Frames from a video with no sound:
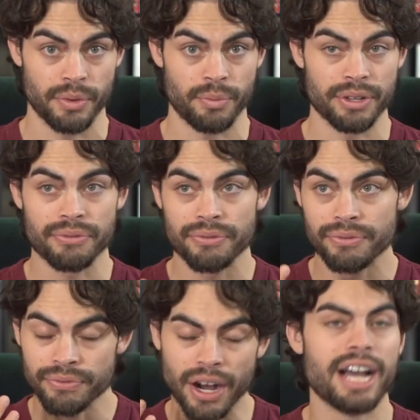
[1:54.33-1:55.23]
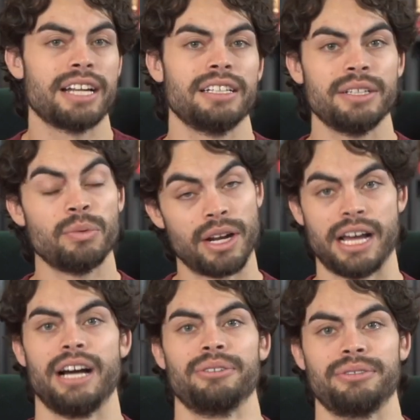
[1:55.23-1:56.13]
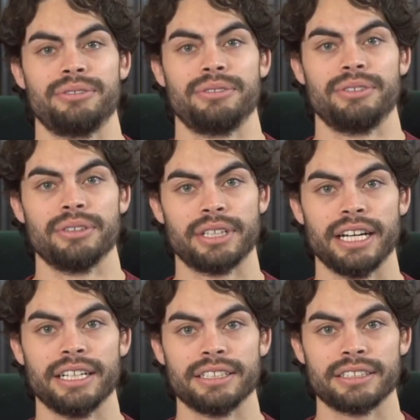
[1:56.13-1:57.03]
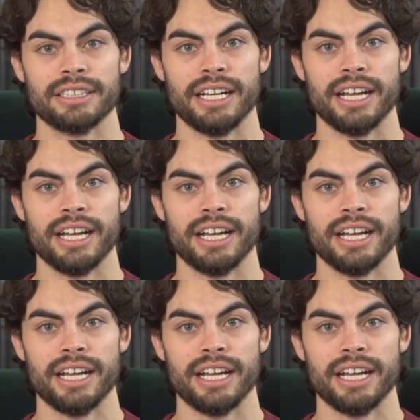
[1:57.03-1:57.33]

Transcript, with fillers: we finally went out, okay?